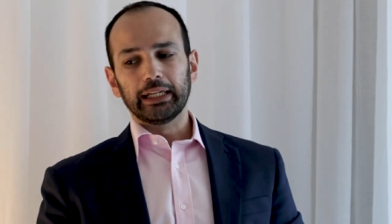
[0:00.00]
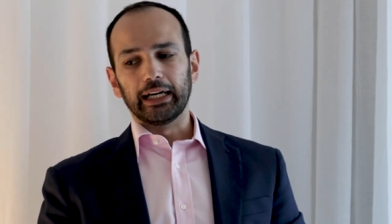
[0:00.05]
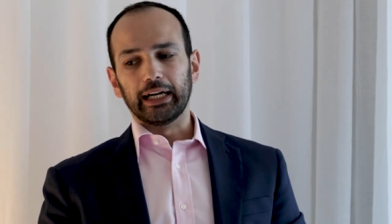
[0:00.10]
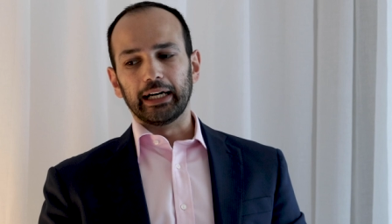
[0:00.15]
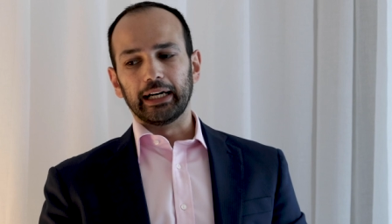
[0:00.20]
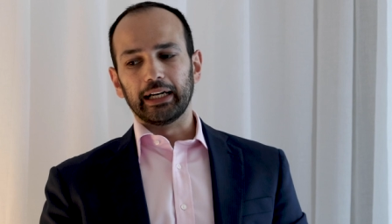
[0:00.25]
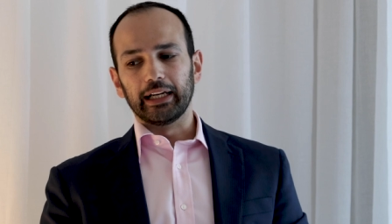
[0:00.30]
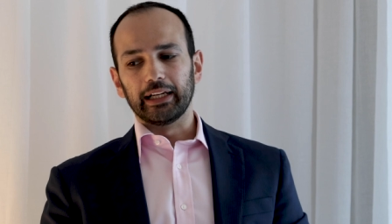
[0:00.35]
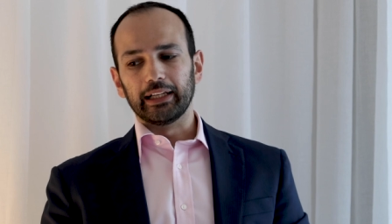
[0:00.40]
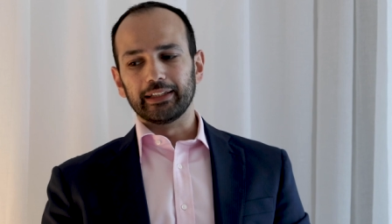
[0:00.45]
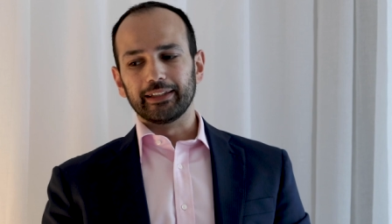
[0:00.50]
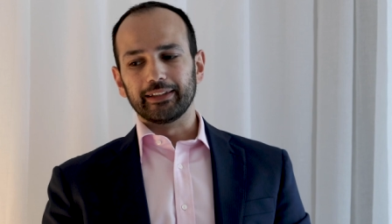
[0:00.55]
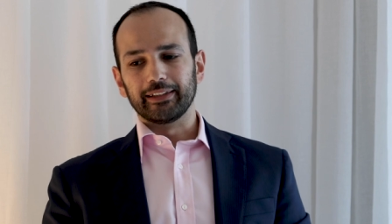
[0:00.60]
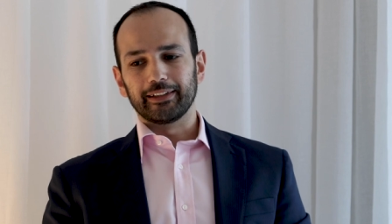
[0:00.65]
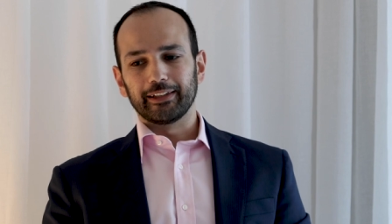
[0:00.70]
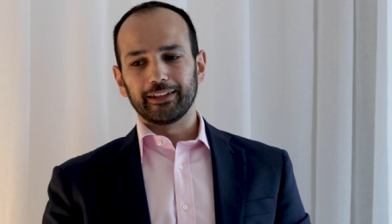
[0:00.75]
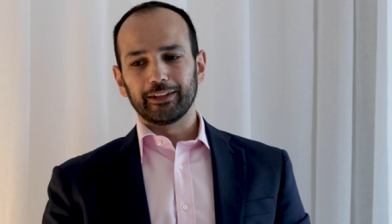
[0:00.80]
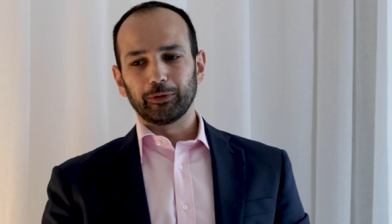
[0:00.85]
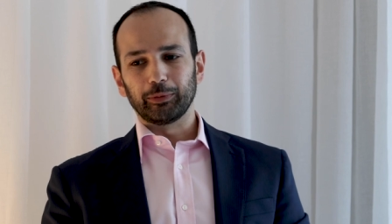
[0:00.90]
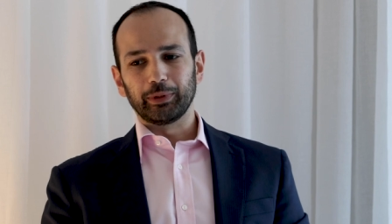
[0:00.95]

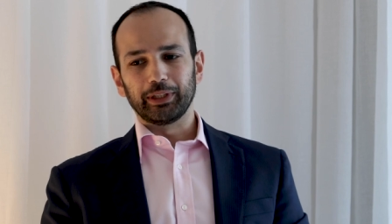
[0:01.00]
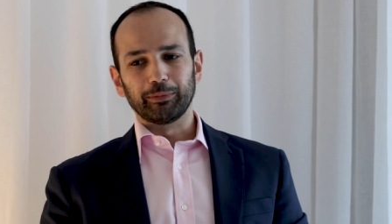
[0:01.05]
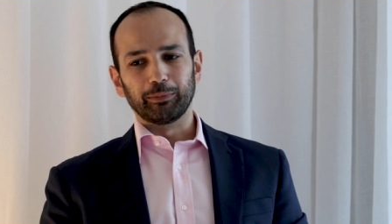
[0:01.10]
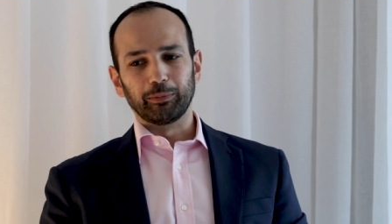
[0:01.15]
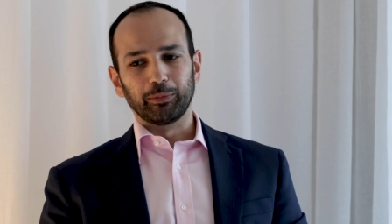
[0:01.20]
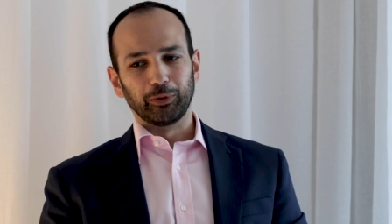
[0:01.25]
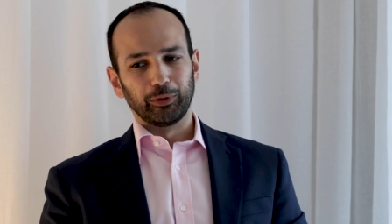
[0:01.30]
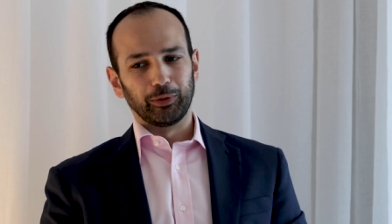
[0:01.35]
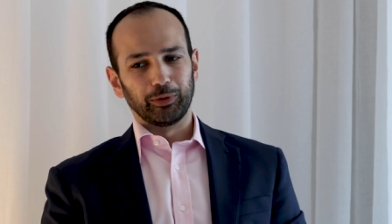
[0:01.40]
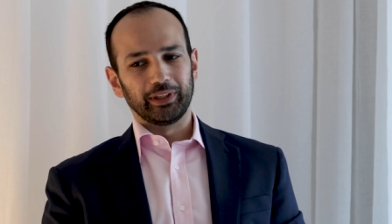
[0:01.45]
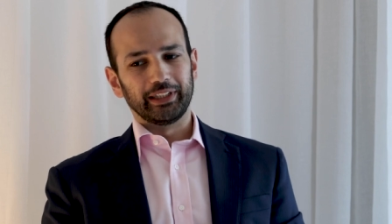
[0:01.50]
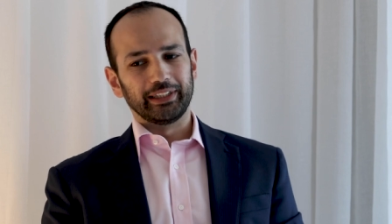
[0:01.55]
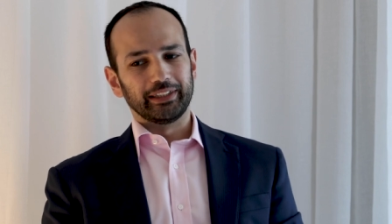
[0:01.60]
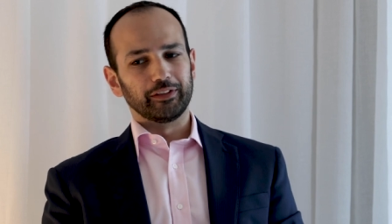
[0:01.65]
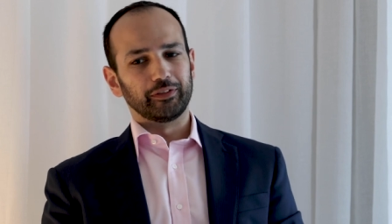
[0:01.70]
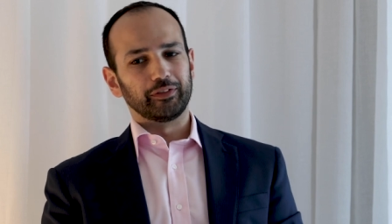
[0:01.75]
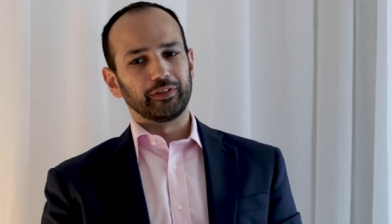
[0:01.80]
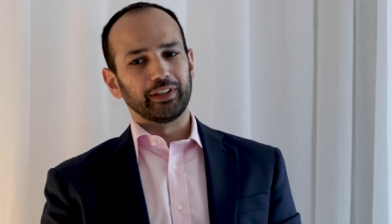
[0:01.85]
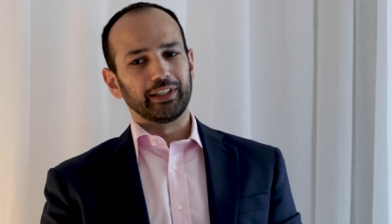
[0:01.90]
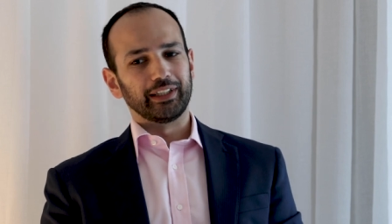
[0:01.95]
And there we broadly
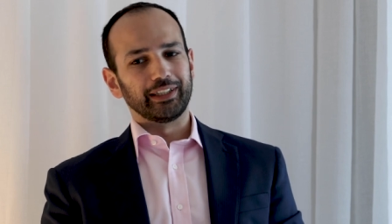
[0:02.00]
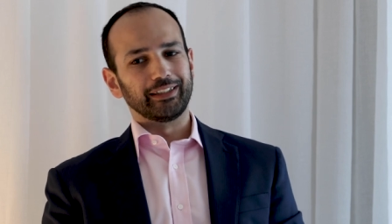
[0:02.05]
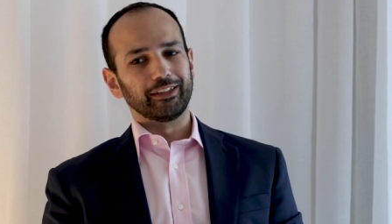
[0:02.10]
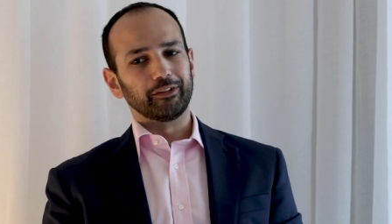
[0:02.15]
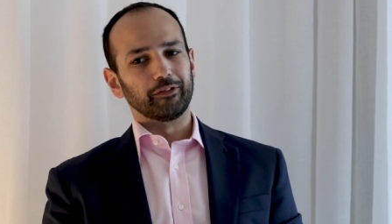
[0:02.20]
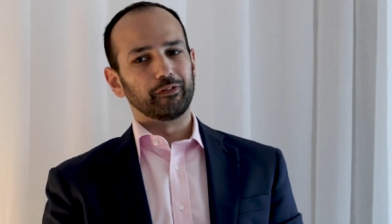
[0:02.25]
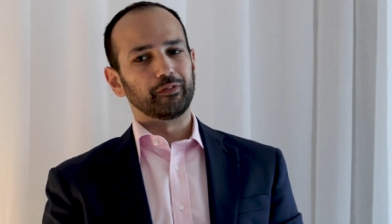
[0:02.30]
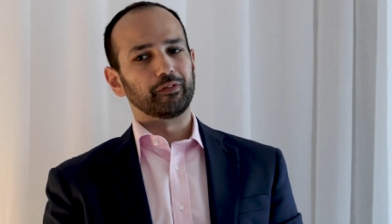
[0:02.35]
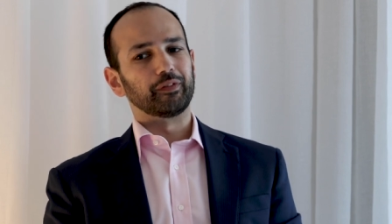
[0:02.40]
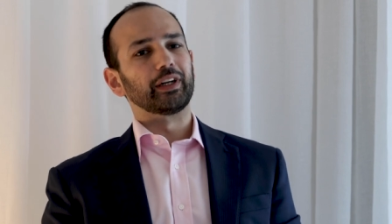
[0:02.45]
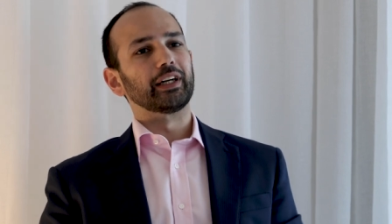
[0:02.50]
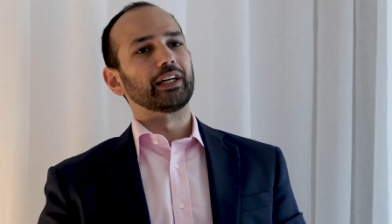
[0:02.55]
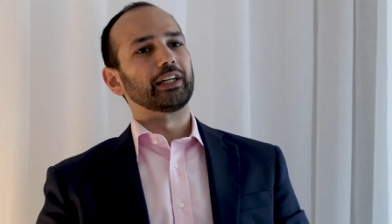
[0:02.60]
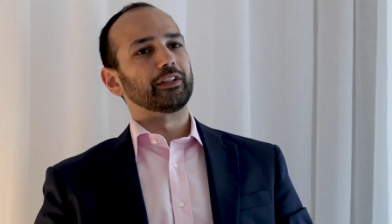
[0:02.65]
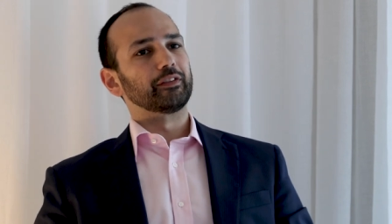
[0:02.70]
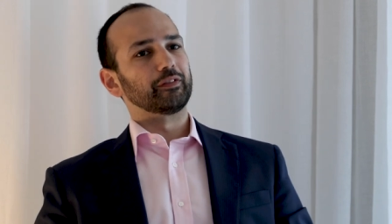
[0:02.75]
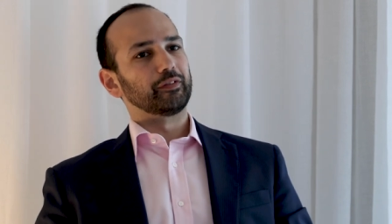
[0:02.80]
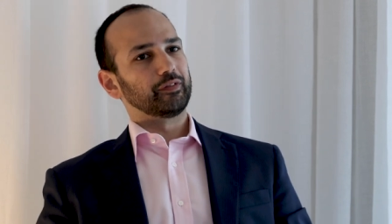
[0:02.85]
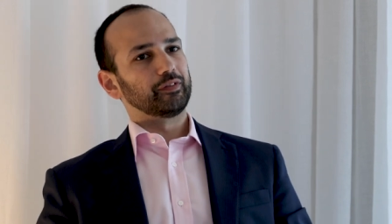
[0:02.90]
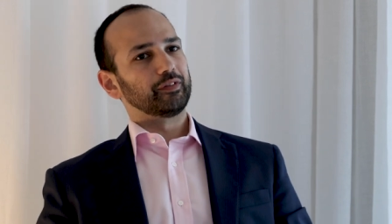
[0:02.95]
defined
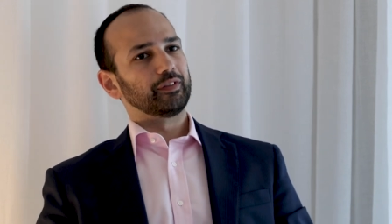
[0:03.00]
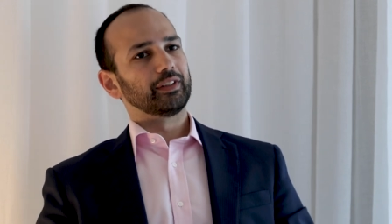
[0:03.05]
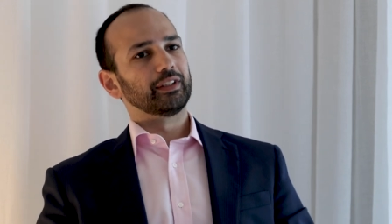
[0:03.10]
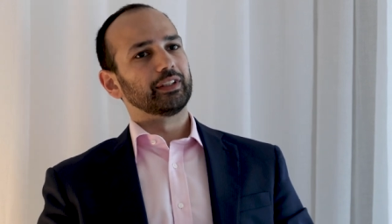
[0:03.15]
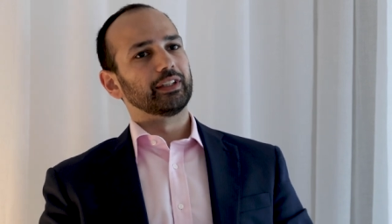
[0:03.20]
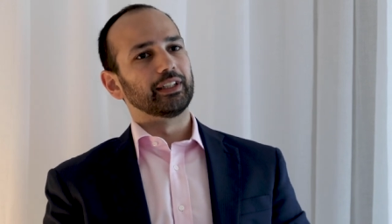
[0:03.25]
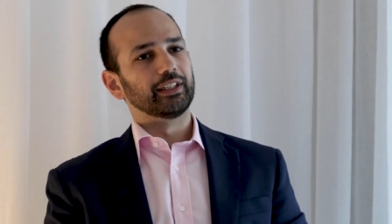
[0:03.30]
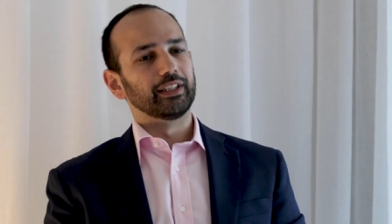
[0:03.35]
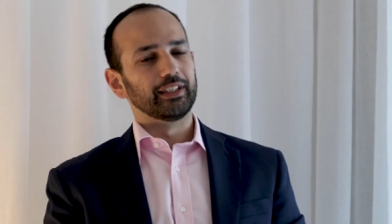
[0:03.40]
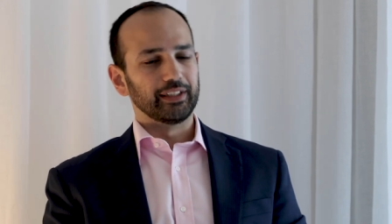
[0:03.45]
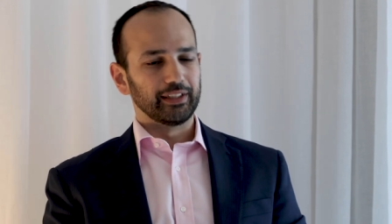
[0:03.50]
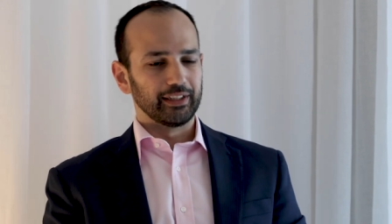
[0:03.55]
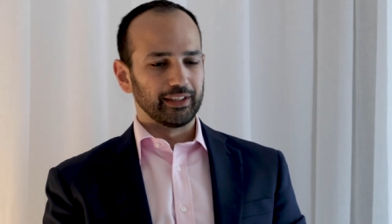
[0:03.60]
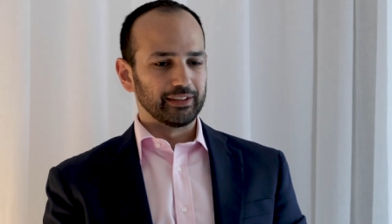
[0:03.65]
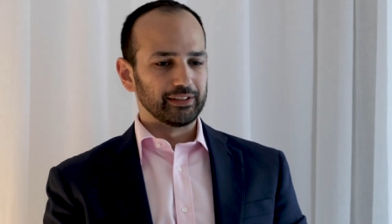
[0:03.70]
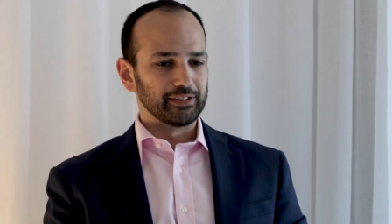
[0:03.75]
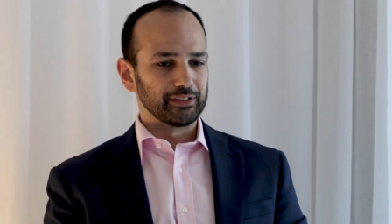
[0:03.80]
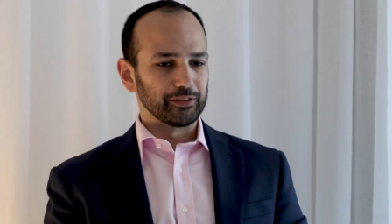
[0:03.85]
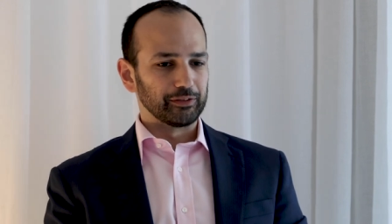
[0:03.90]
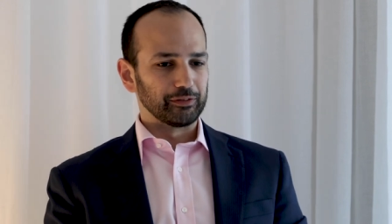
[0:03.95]
five uh,
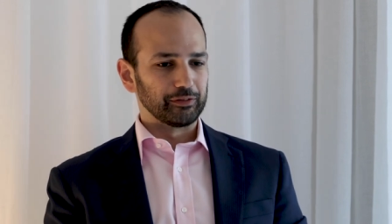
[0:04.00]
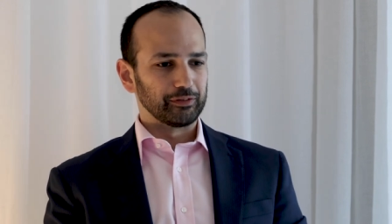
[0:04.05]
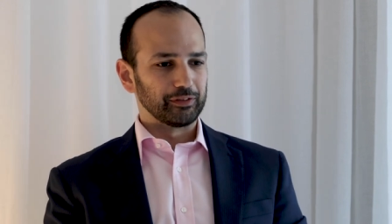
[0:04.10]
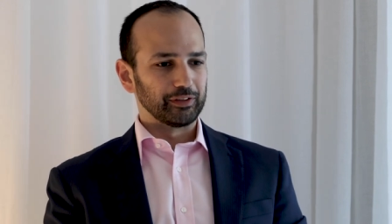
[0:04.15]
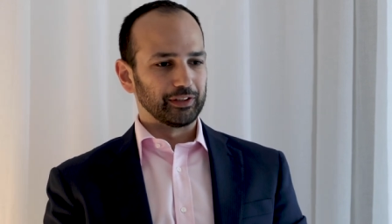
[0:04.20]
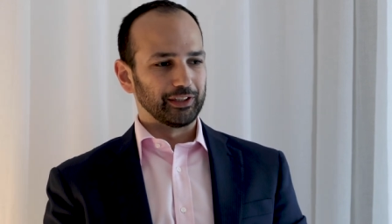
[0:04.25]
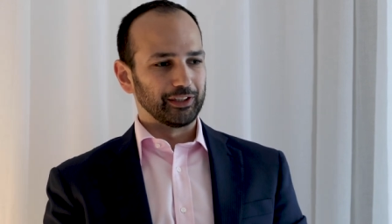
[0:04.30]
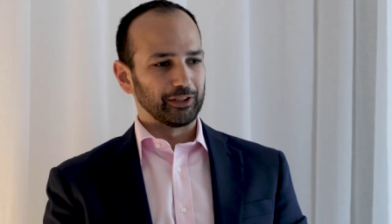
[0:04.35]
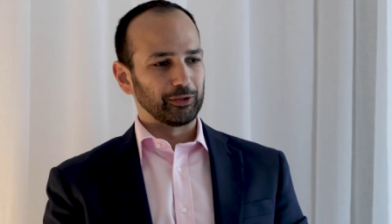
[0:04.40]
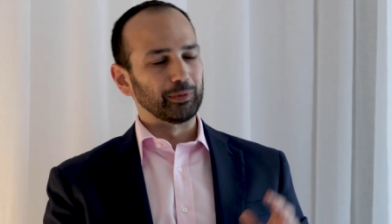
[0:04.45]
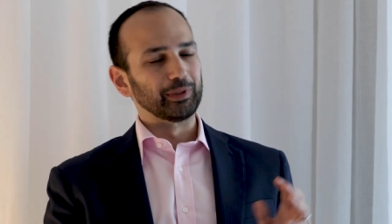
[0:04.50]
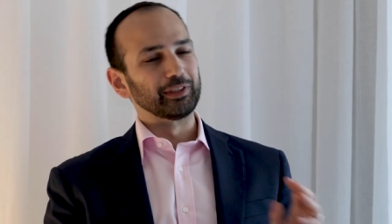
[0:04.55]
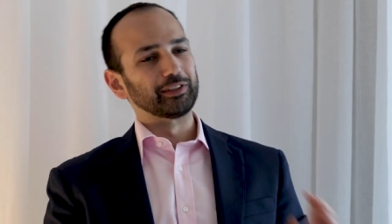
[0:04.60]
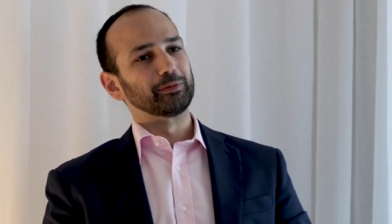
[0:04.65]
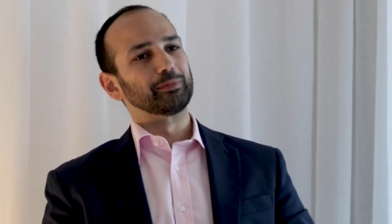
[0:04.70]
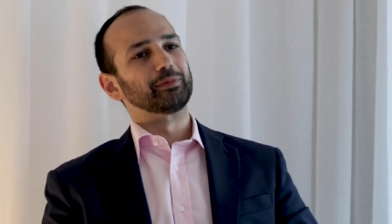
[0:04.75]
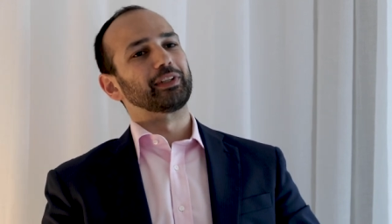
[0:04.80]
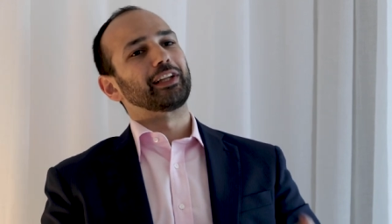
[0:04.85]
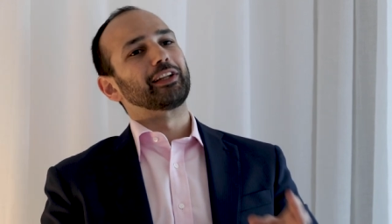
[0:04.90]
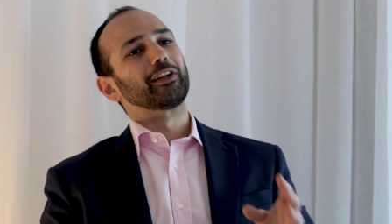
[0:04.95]
lines of uh,
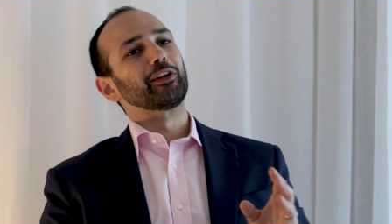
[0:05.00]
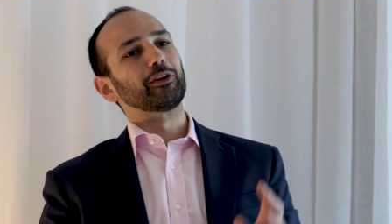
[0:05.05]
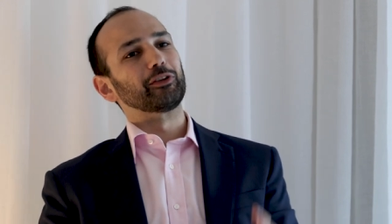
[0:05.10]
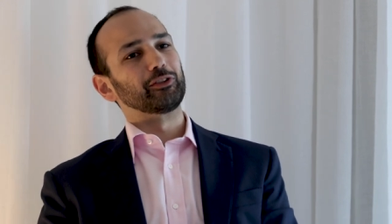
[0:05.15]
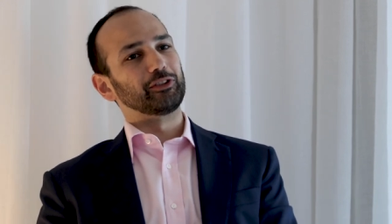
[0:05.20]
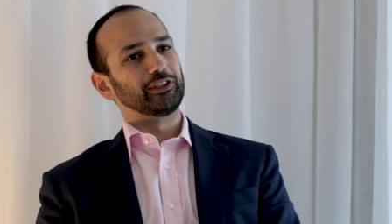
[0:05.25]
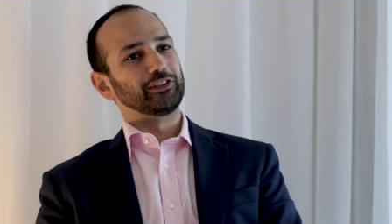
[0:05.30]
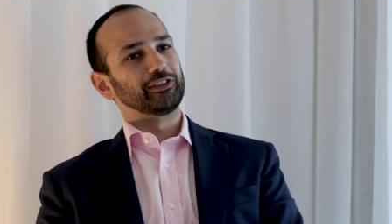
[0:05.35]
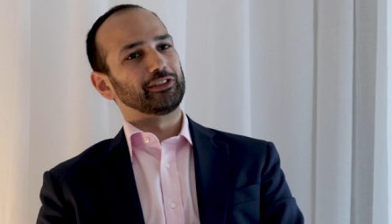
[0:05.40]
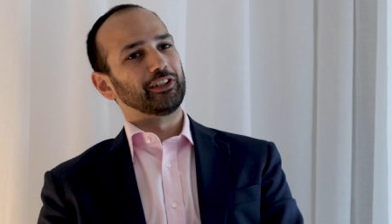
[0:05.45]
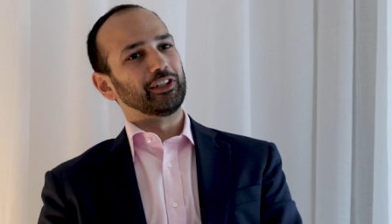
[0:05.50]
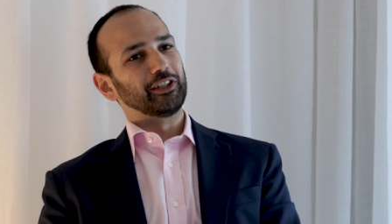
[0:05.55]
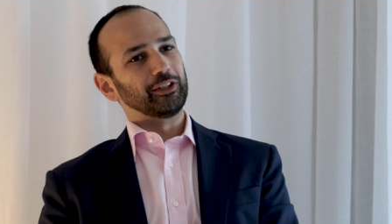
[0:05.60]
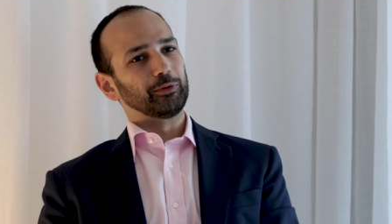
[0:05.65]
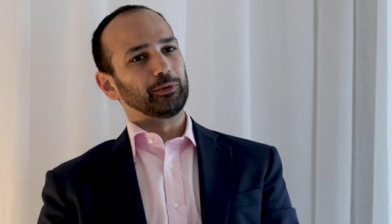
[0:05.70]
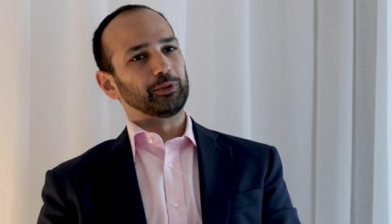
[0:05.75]
quantum technologies,